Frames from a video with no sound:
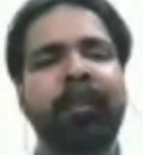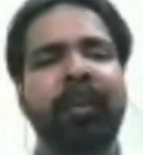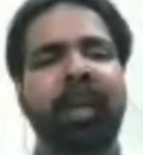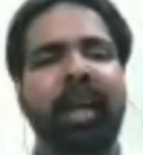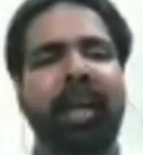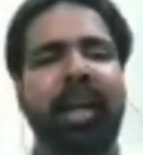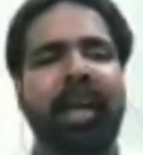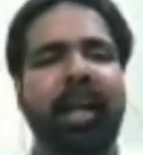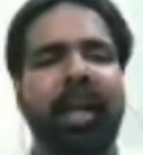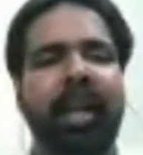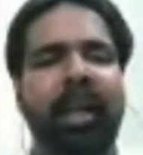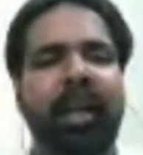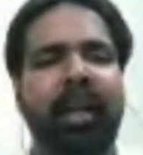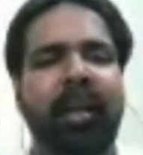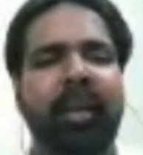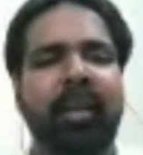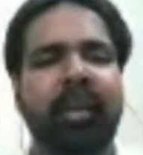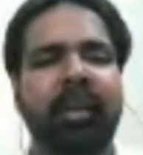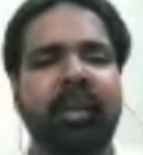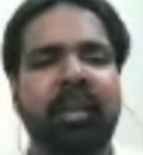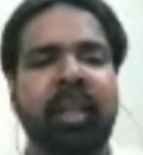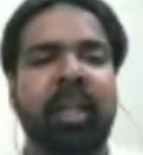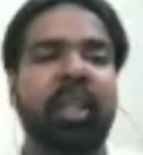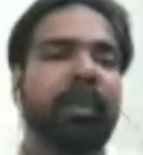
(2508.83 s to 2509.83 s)
And uh,
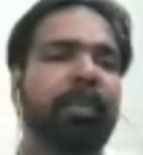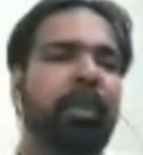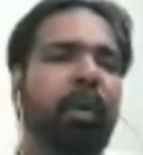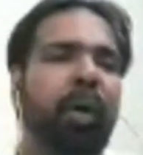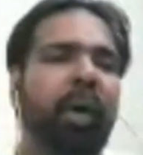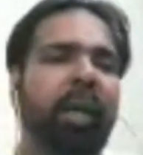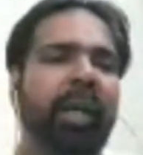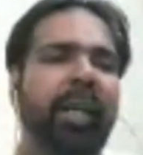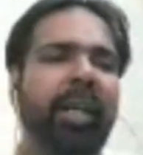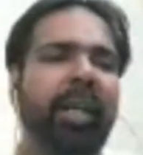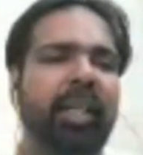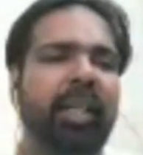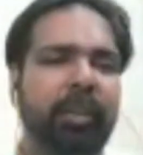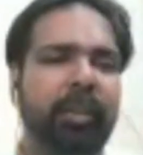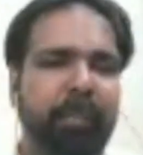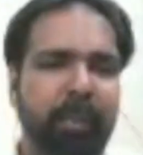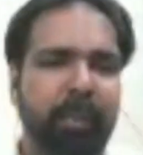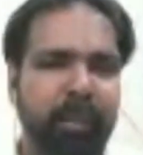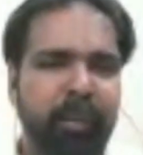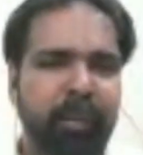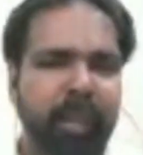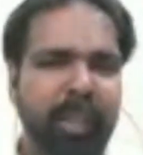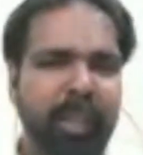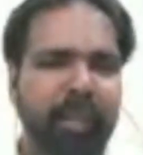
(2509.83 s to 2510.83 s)
the rich boy is
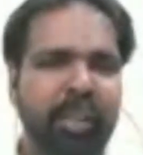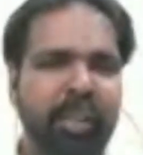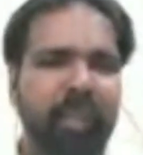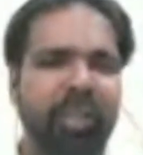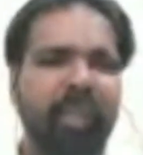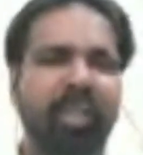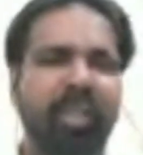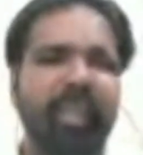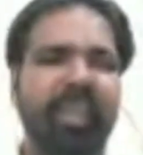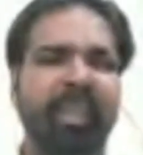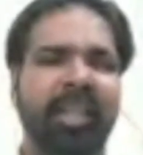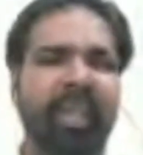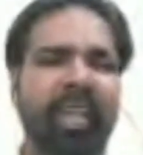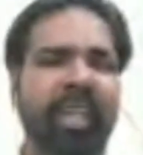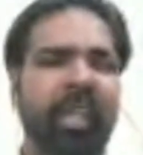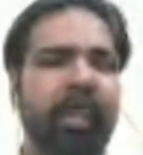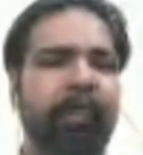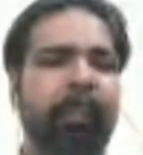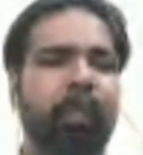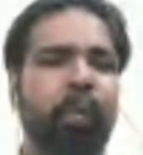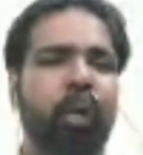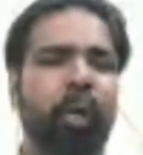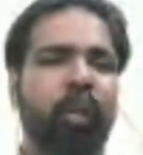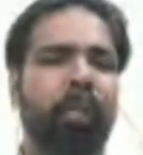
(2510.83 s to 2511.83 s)
privileged and the
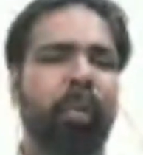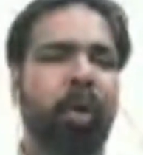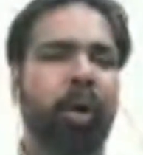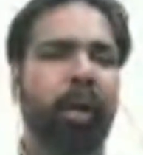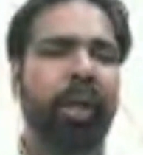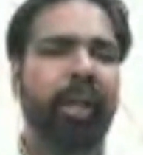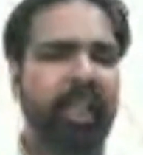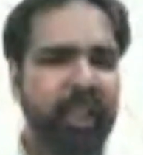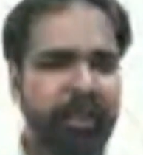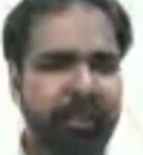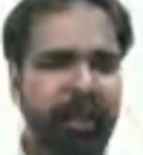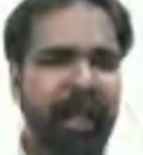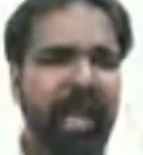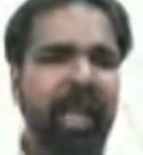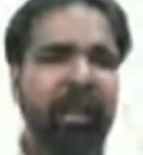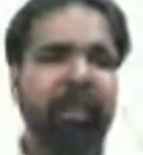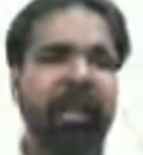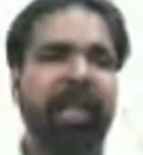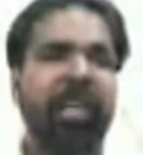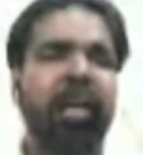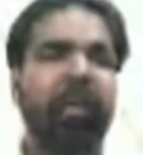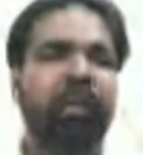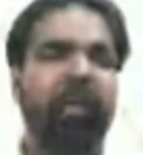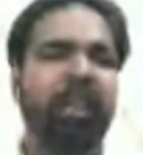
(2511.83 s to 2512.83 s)
poor boy, despite
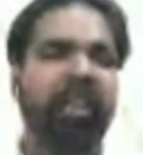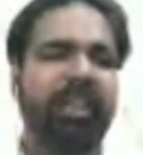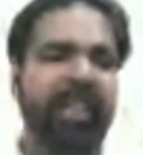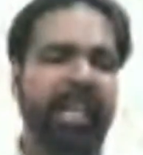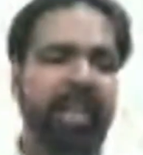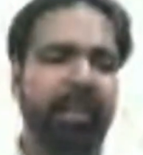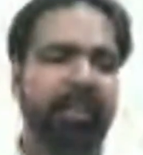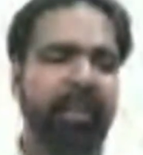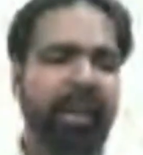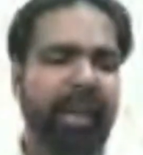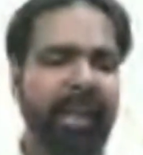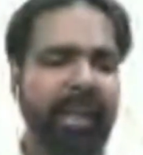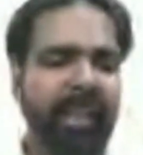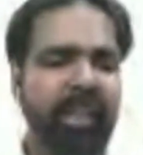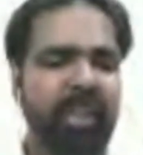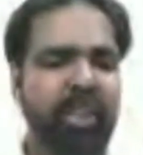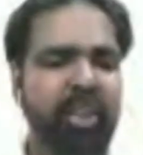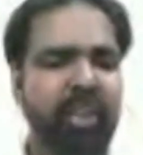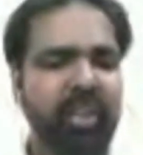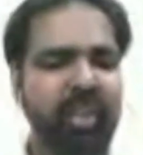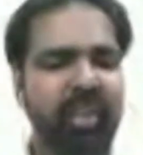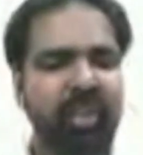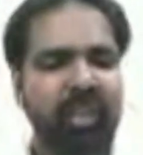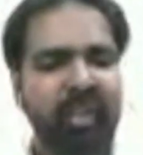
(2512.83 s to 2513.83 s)
being of the same
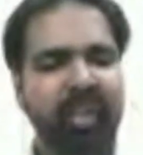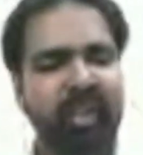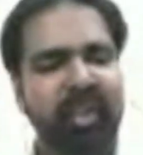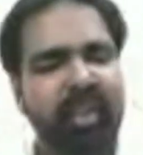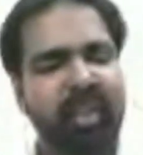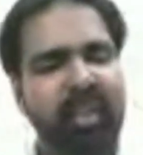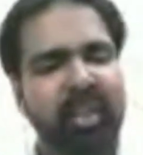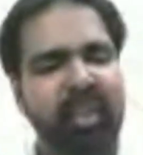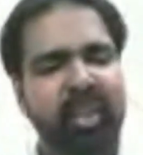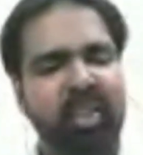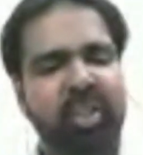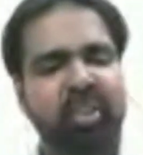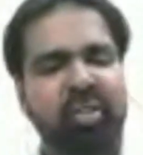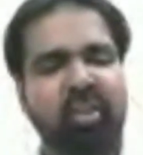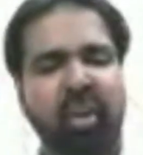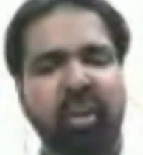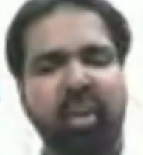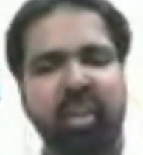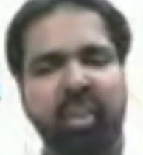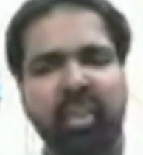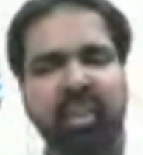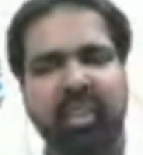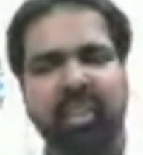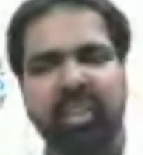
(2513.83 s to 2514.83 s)
age,
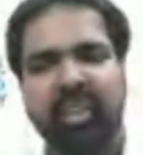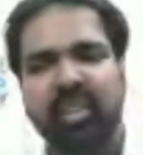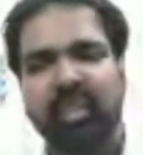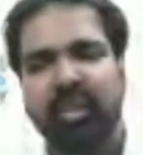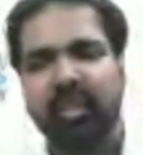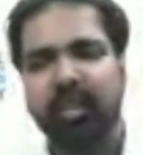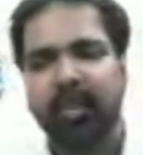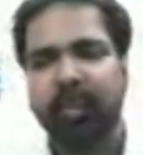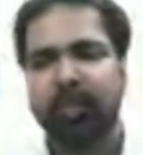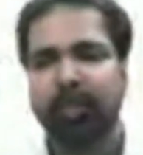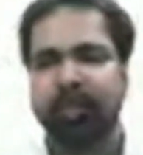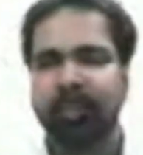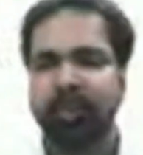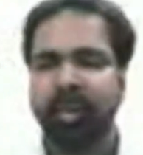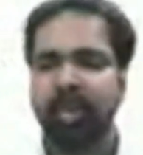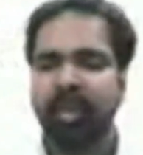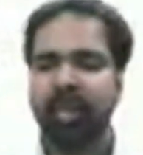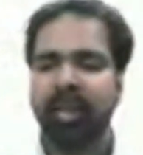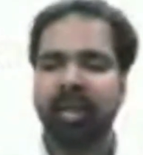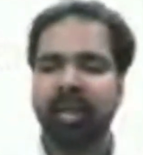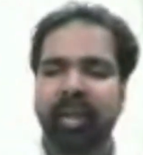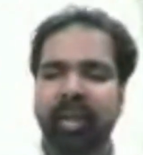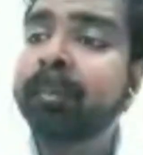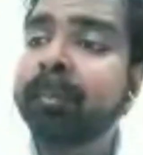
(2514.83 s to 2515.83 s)
struggles.
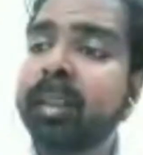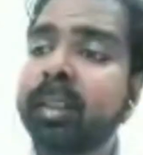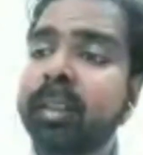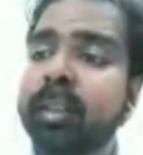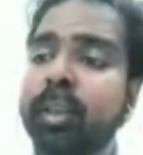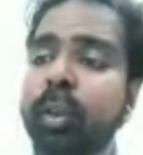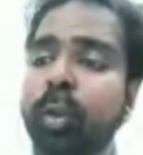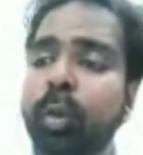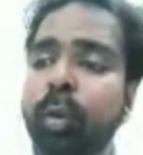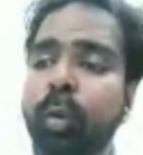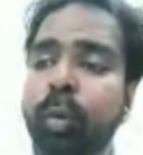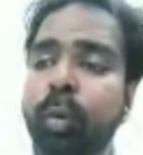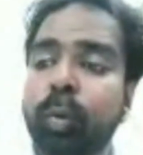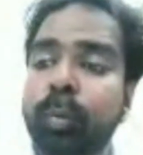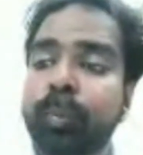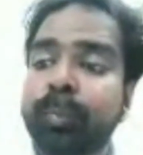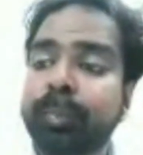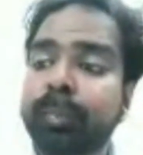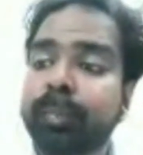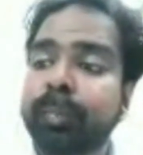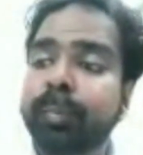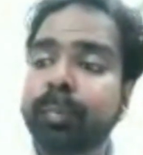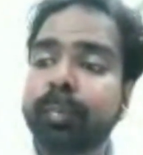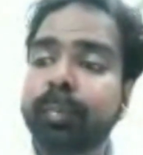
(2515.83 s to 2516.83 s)
So,
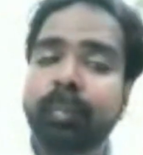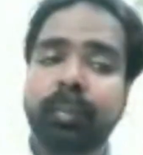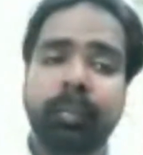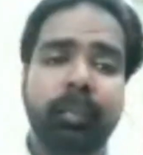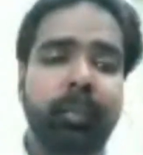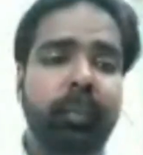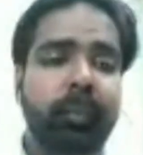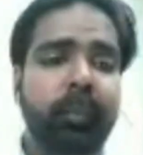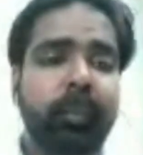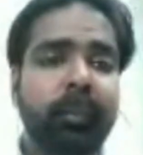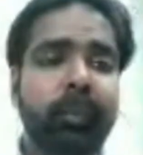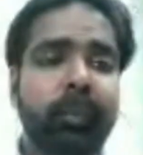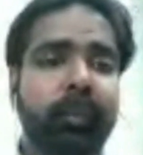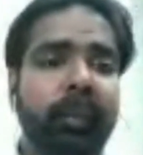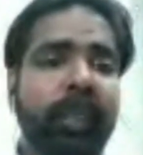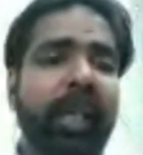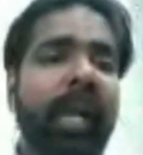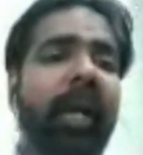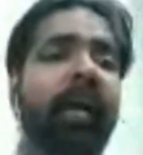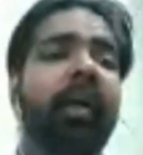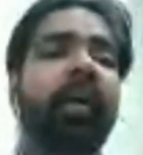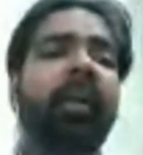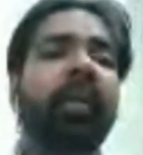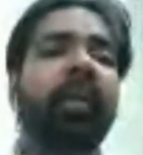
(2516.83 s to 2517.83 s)

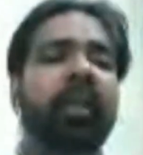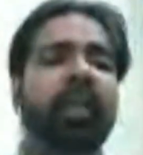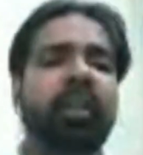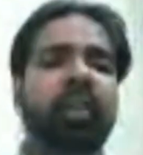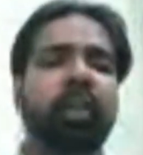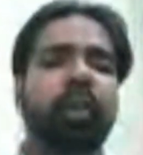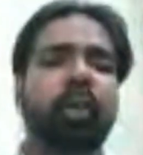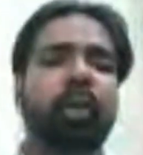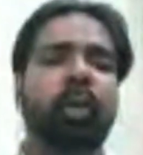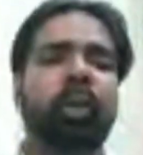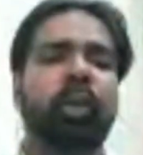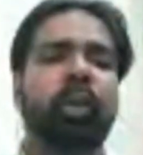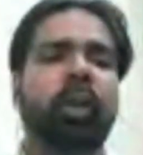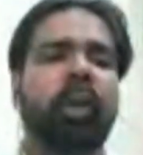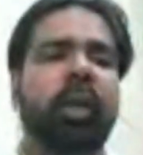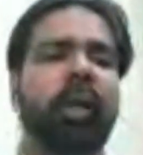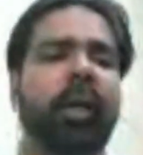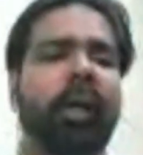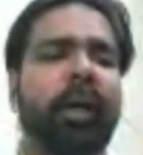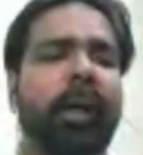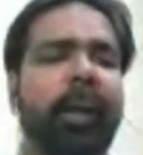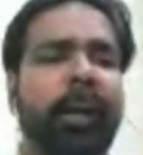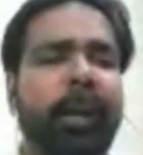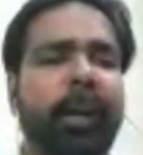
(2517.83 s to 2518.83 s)
yeah. So
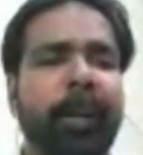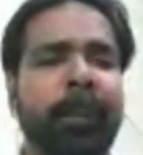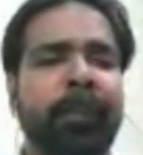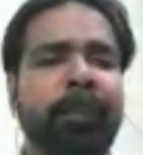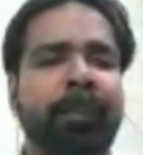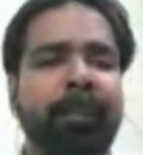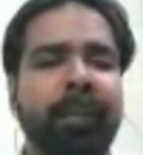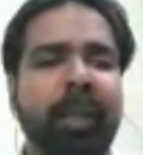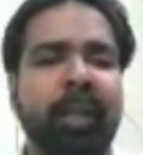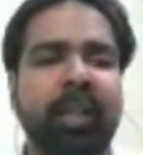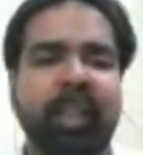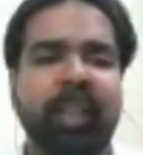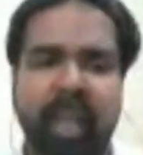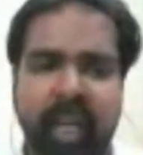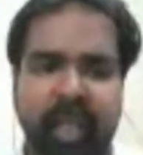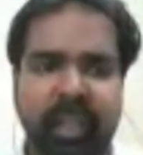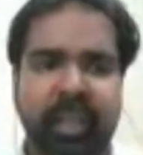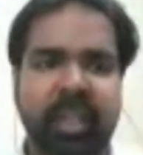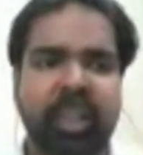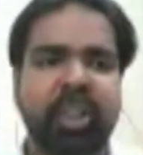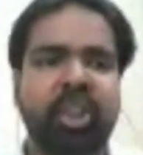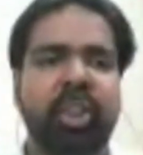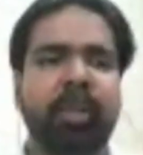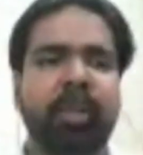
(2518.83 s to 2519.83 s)
um, The
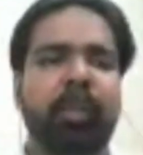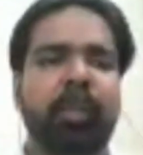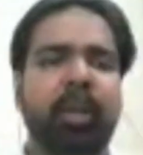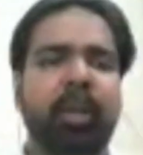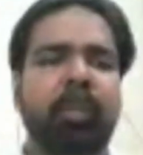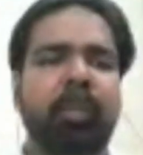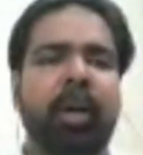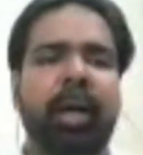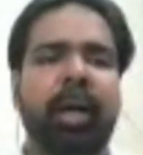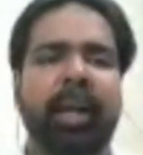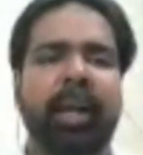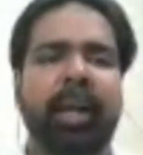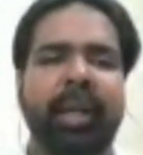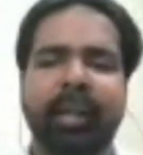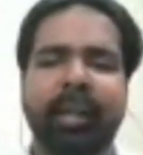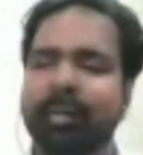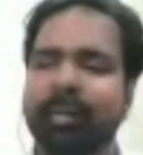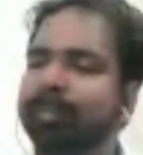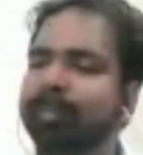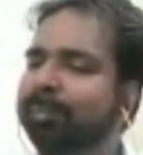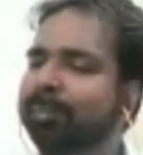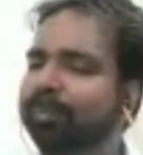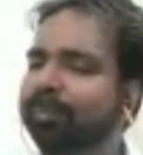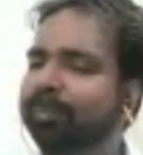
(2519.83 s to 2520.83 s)
Untouchable by
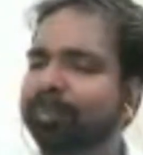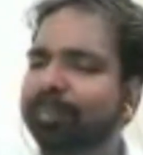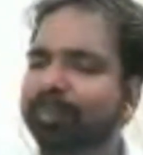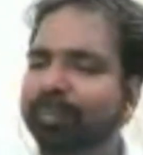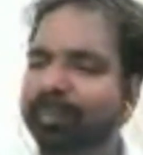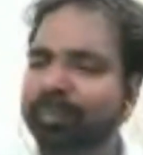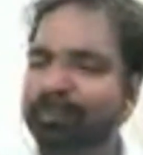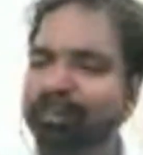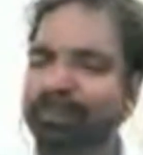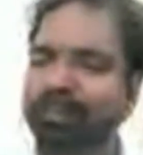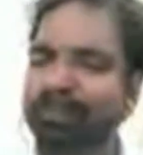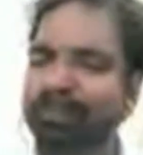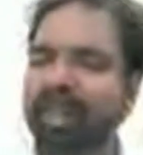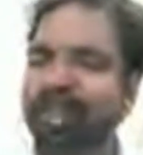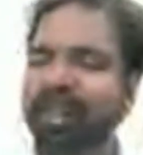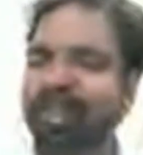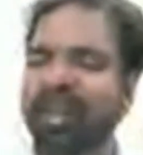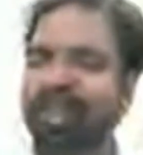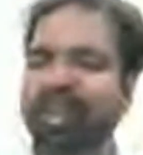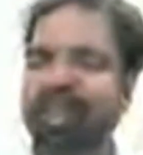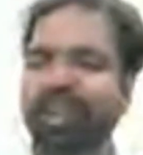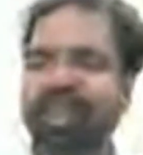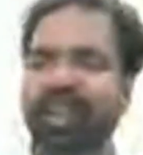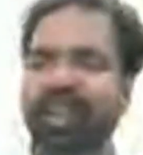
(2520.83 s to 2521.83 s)

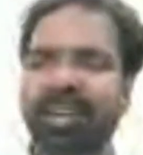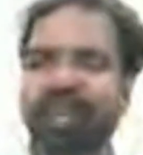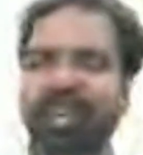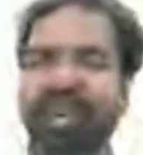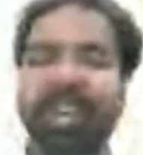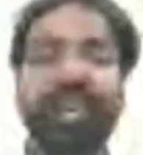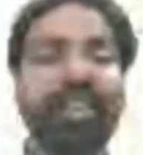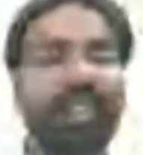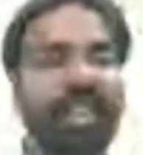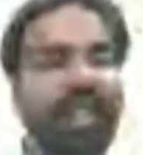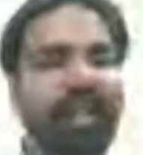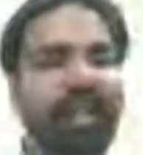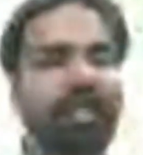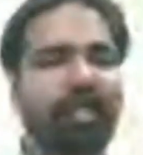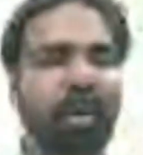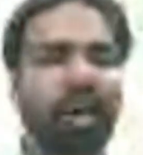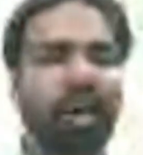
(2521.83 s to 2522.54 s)
uh, Ruskin